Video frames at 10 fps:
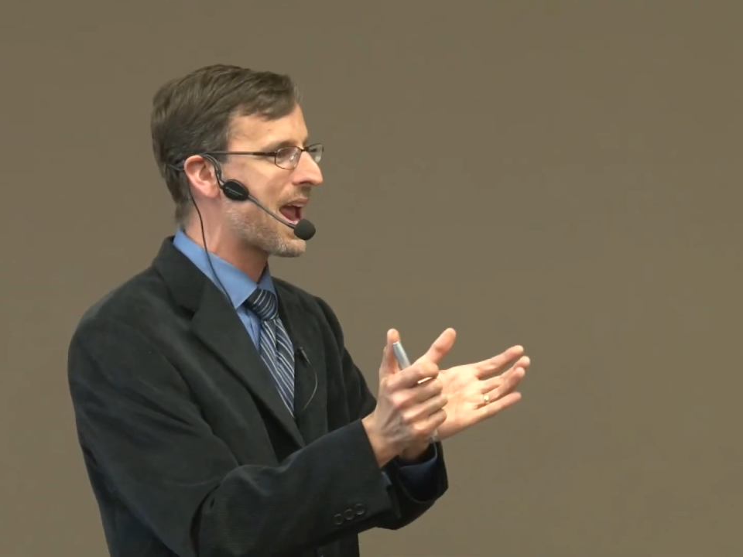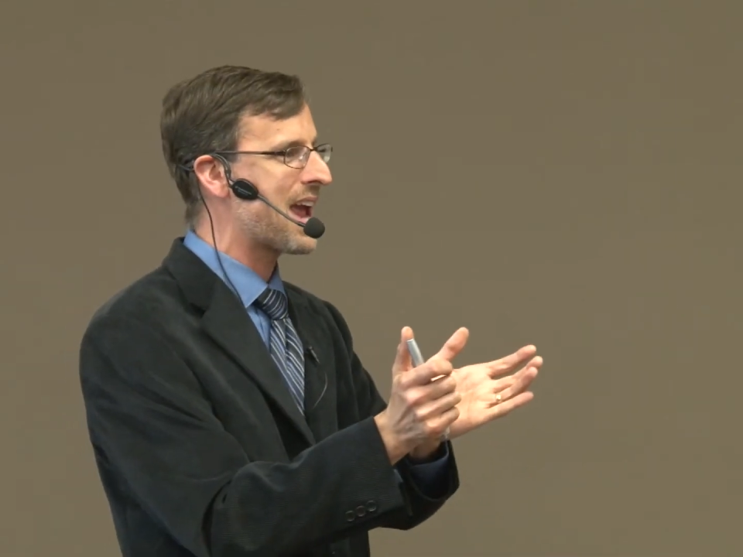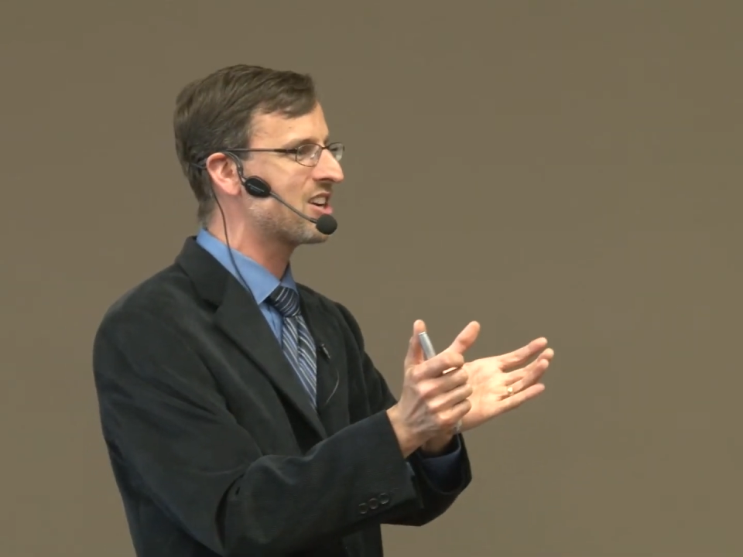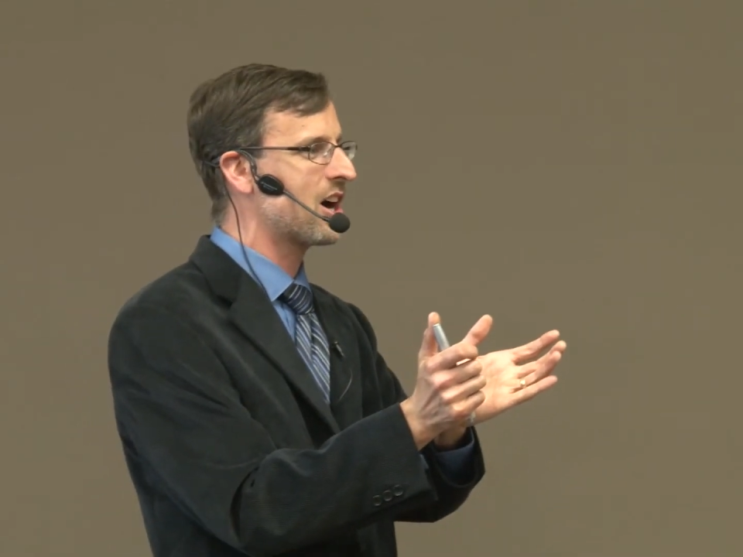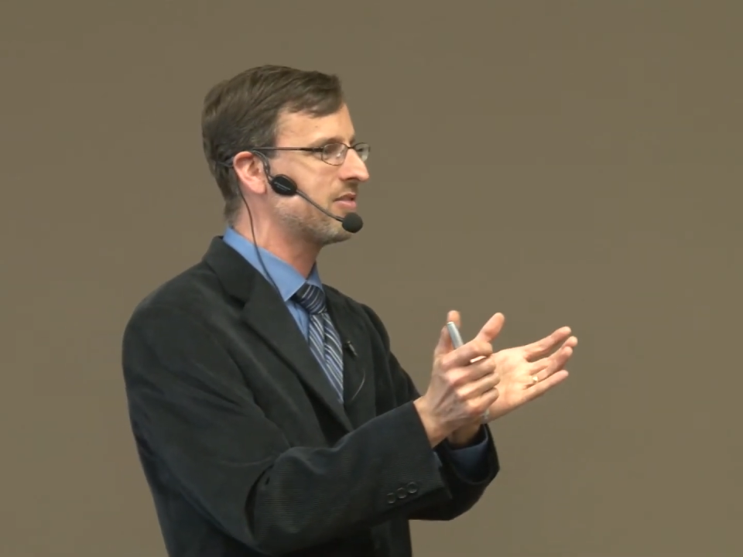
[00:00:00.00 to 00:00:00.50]

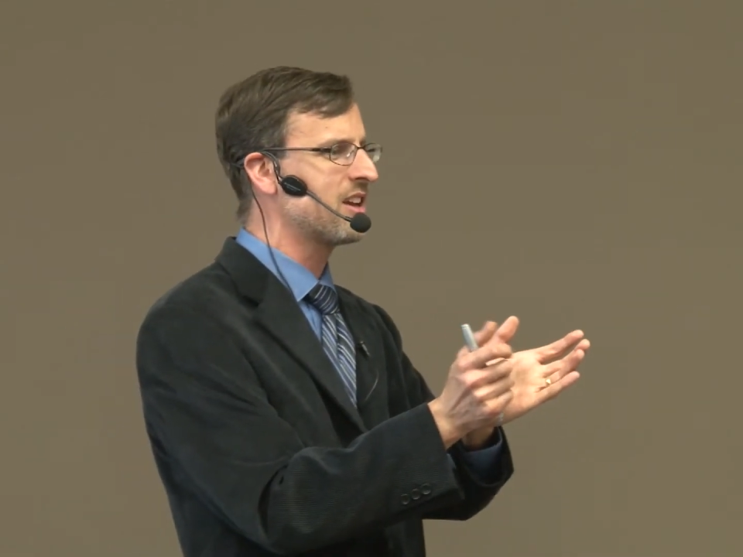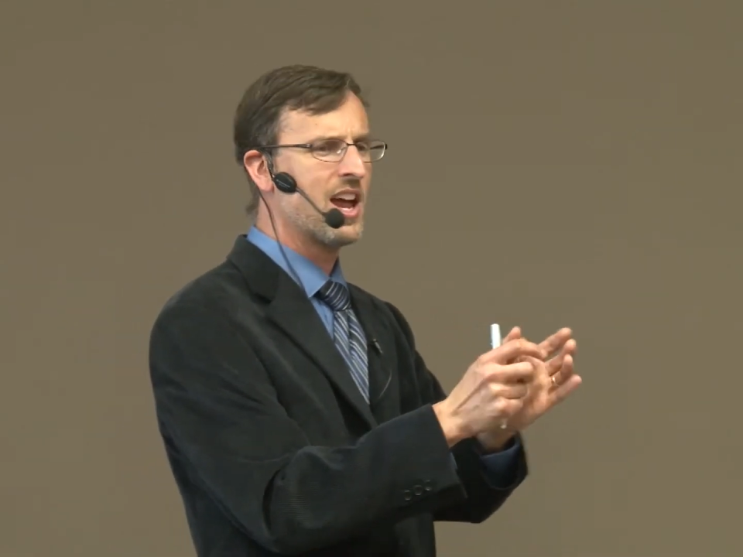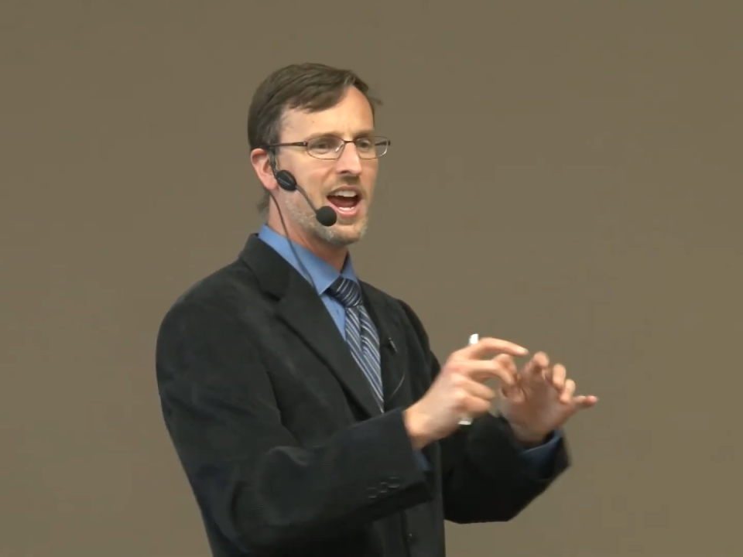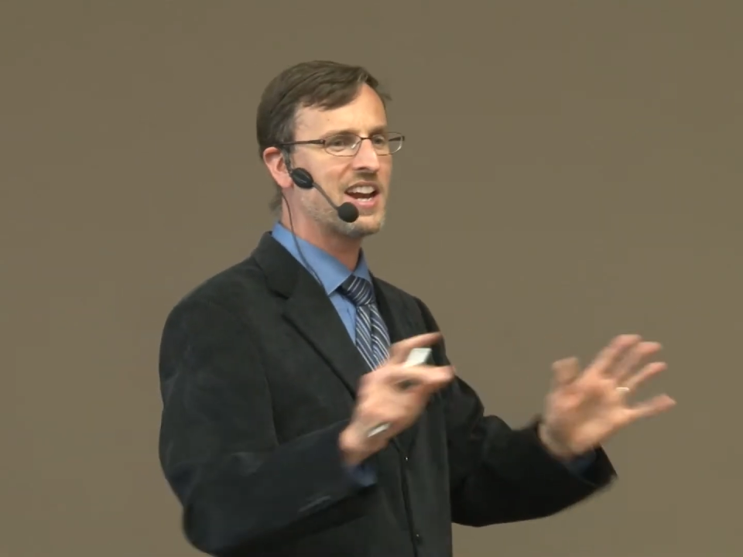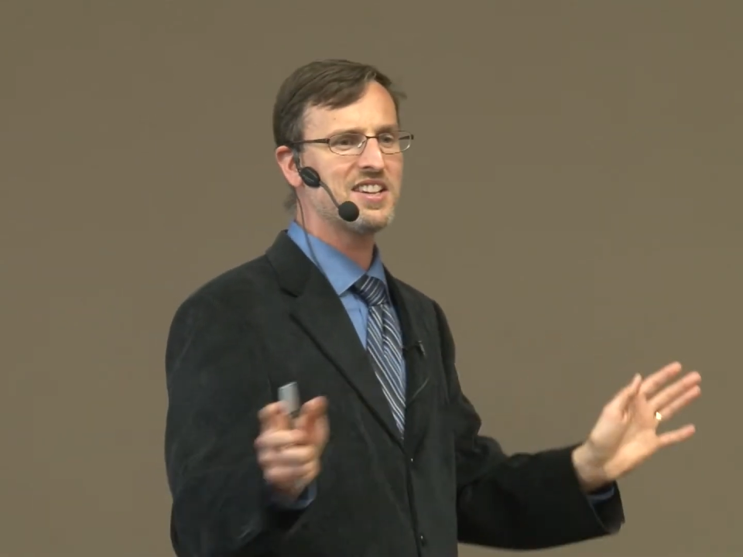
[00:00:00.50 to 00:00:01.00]
handcuffs
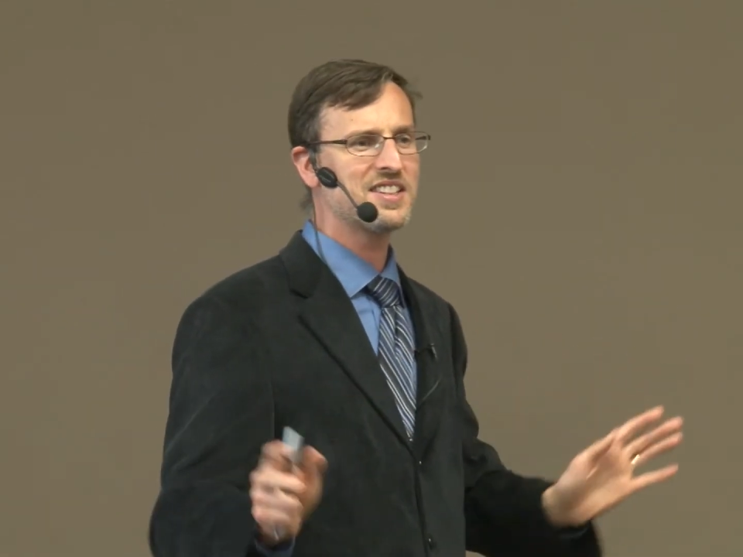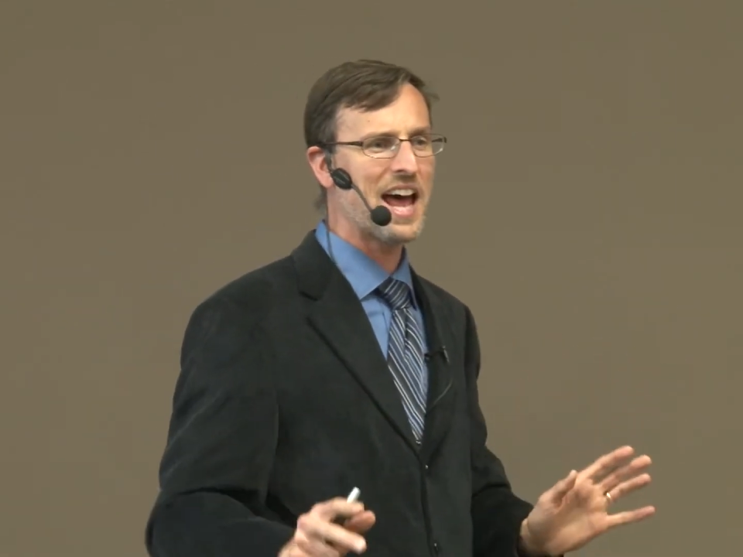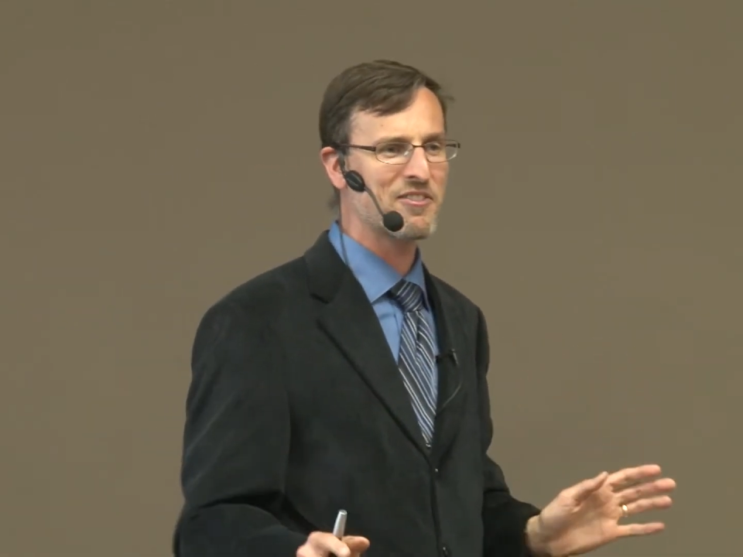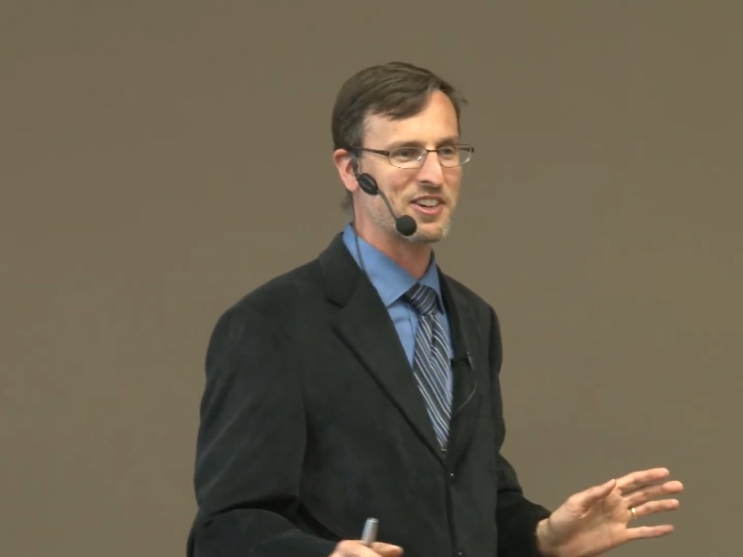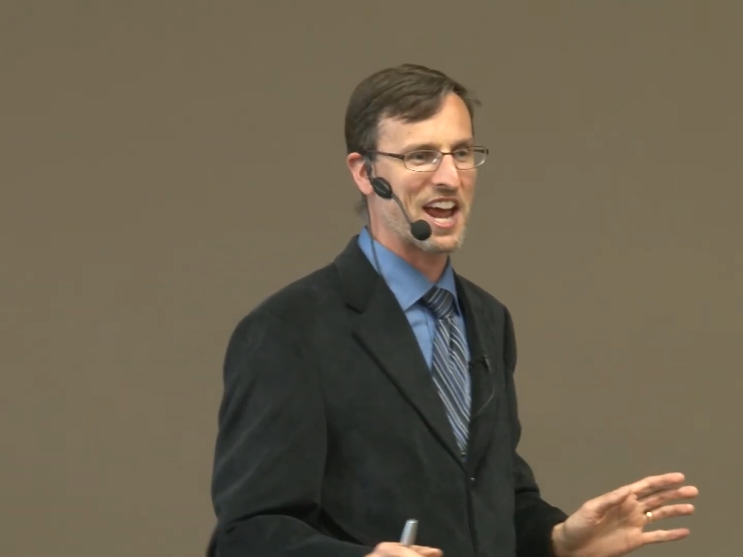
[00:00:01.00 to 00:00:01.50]
and is
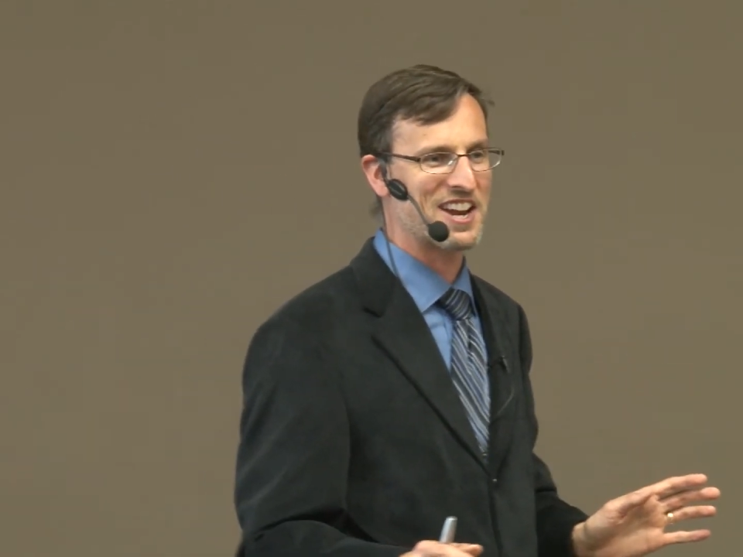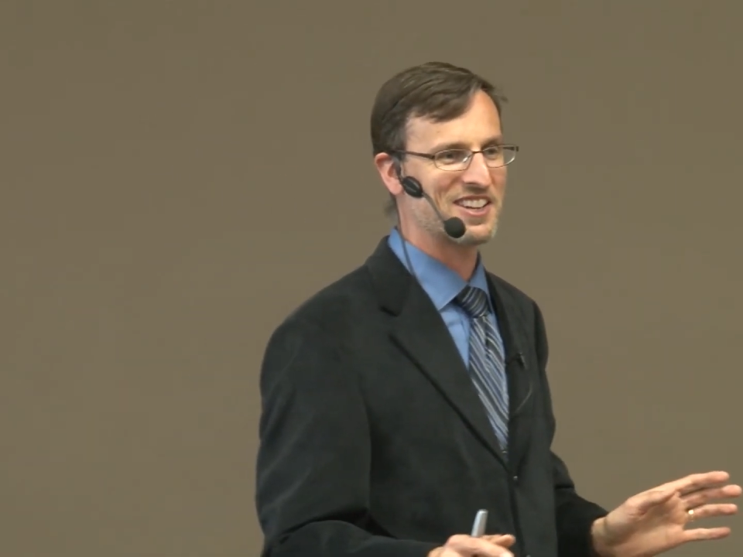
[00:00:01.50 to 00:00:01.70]
laughing at it.